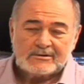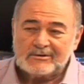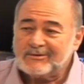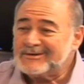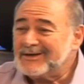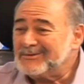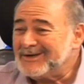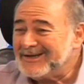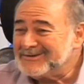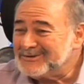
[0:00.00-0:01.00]
So what I would
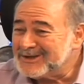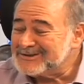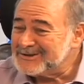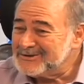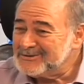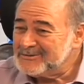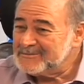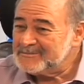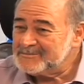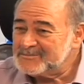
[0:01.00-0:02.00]
like to ask you,
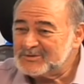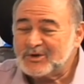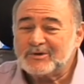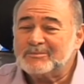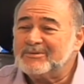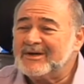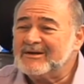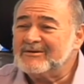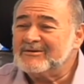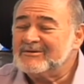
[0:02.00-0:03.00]
don't
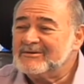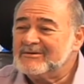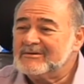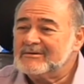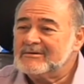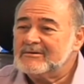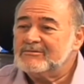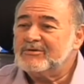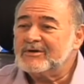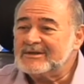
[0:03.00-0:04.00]
pray
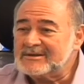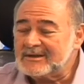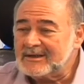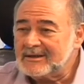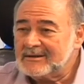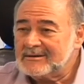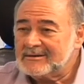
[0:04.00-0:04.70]
for Israel,